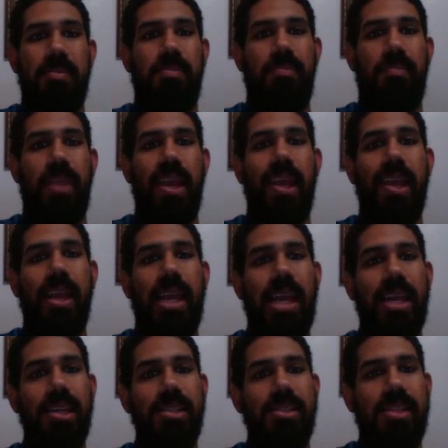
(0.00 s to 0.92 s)
Being
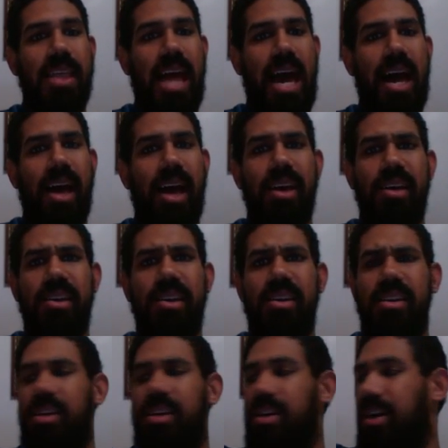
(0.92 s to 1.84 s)
is that
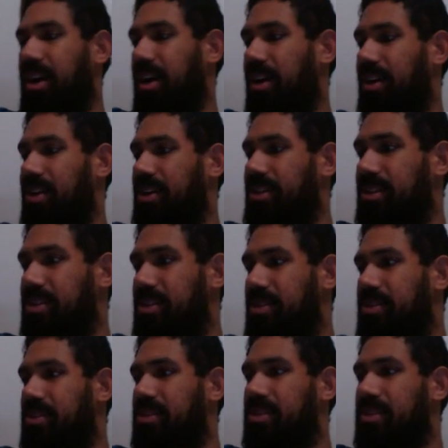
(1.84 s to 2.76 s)

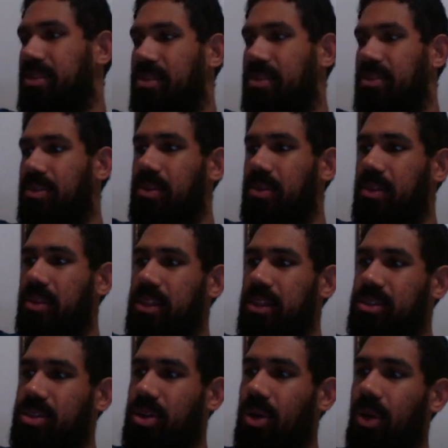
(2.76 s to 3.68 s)
the
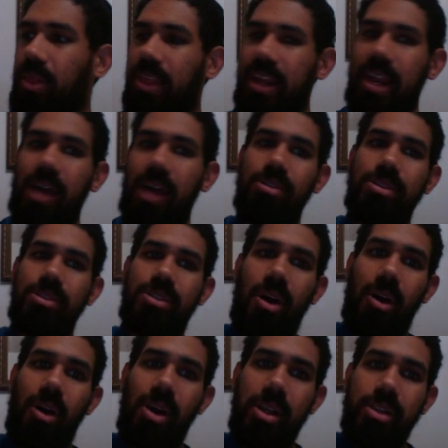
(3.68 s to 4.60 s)
school that I was
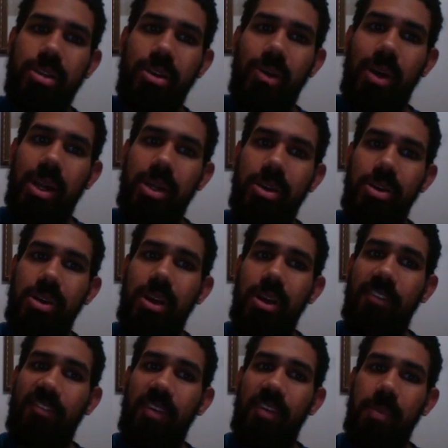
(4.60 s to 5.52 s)
going to in New
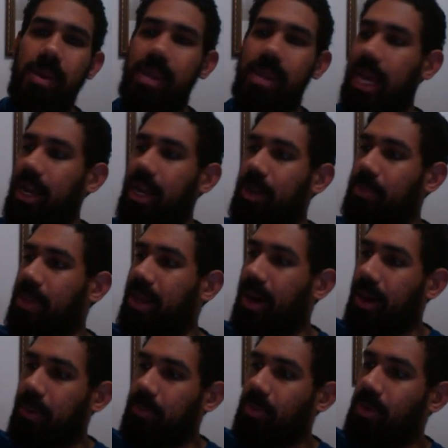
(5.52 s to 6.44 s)
York Film Academy,
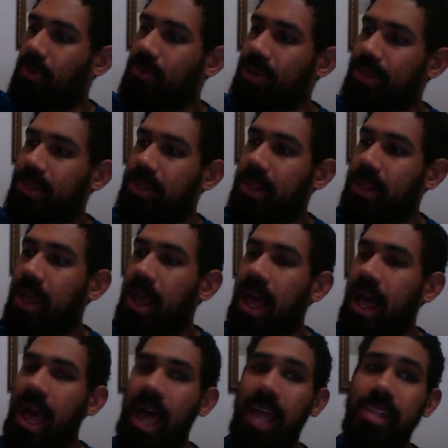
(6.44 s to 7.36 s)
our movies
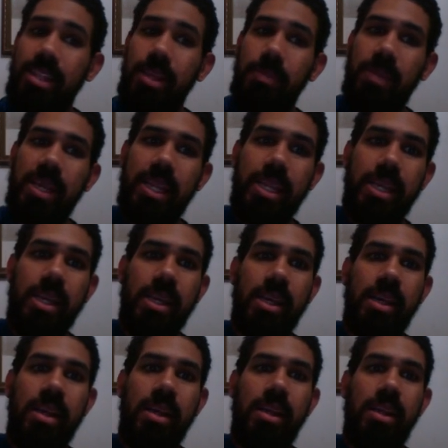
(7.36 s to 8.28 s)
had to be
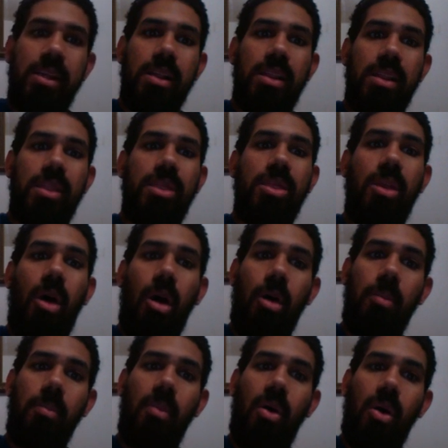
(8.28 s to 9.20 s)
no
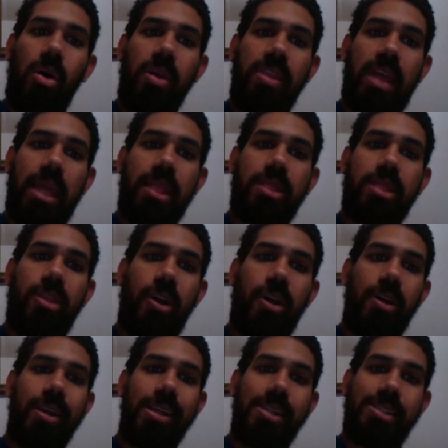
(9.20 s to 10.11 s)
more than
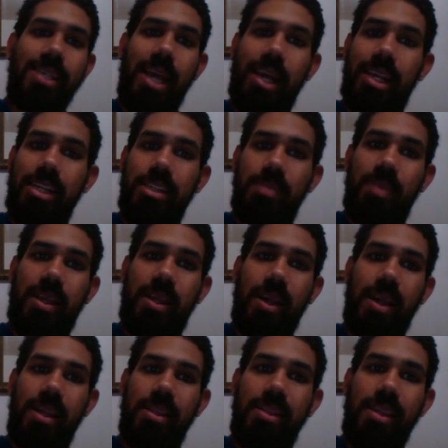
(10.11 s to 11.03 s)
30 seconds
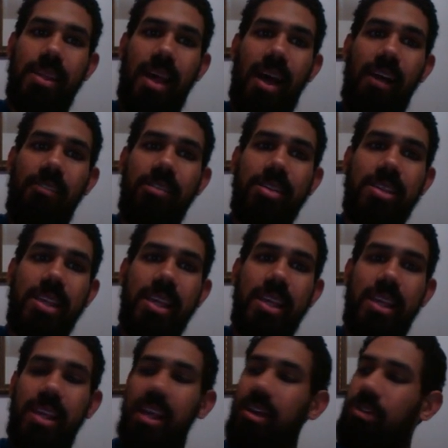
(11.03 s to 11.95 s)
because
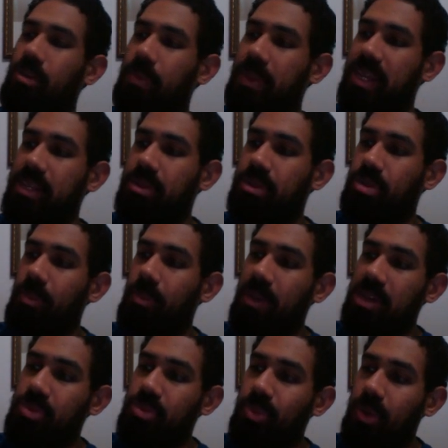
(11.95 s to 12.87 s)
obviously it will be too
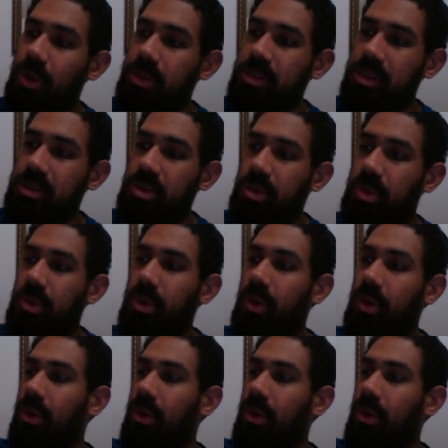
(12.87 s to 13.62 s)
much work to do